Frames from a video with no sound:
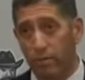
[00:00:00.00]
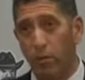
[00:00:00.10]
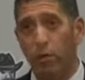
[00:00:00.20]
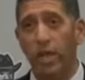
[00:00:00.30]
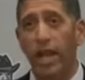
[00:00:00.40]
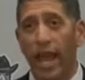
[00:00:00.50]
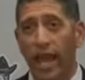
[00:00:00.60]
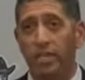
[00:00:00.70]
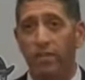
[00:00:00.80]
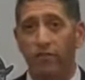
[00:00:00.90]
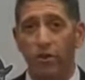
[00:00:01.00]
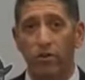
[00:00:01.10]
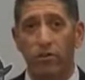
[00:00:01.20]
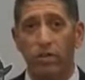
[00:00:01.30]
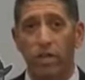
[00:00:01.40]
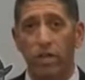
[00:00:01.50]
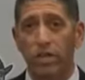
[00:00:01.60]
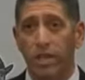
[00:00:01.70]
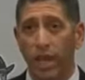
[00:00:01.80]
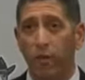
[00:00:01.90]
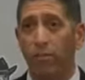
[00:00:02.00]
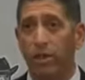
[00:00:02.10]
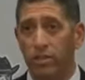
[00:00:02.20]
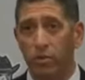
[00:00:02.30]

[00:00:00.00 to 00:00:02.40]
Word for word: But we're going to ask folks to help us,